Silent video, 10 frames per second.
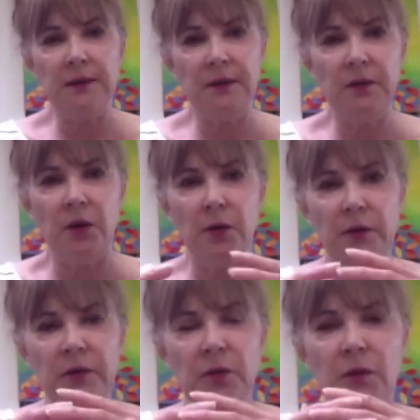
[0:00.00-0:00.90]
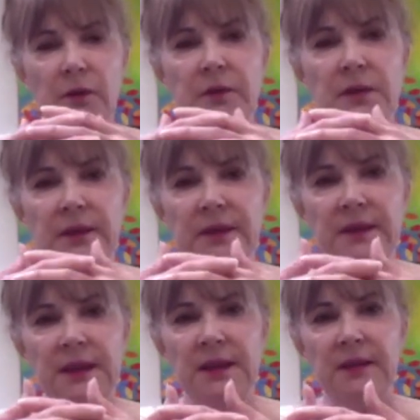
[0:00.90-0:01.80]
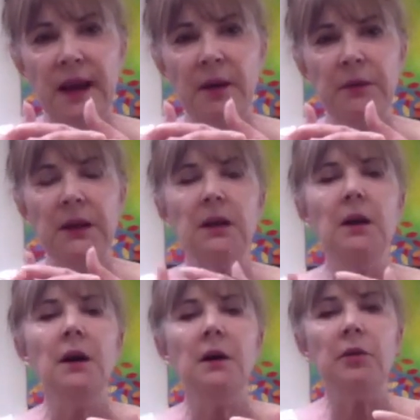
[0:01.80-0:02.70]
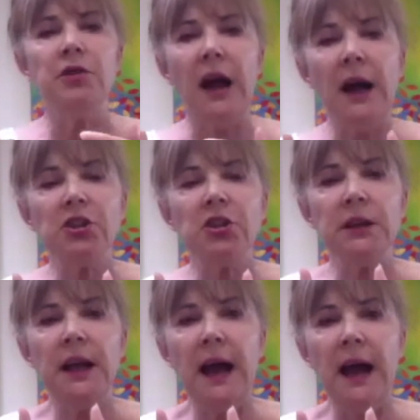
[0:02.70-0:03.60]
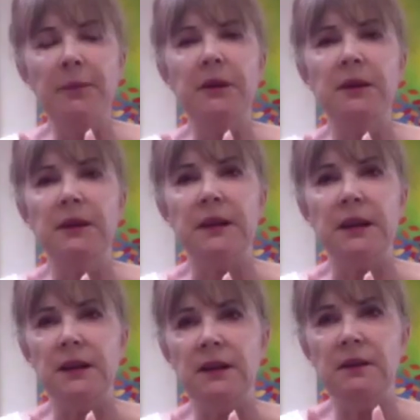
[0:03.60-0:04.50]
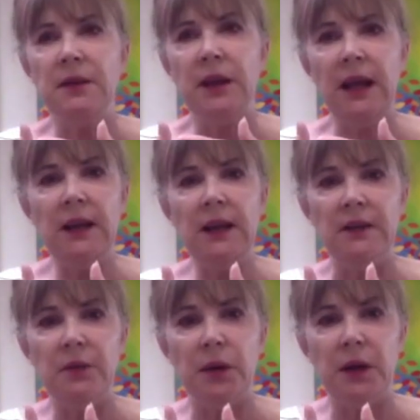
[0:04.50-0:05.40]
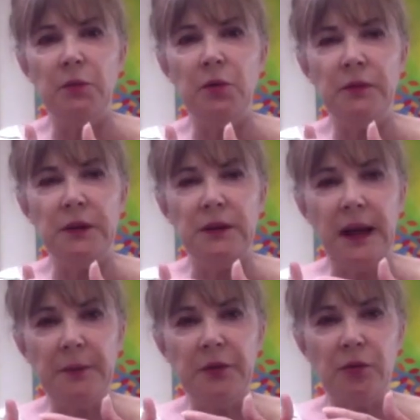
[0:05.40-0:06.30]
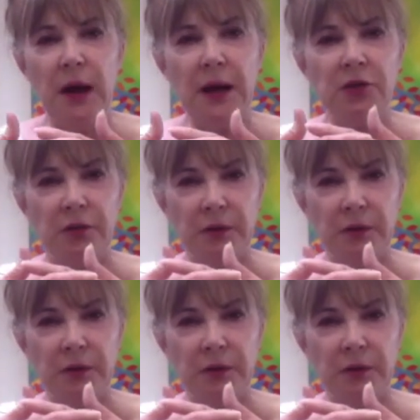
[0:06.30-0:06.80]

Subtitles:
So it's sort of this thing is happening, which actually happened at the end of the 80s when I moved into abstraction.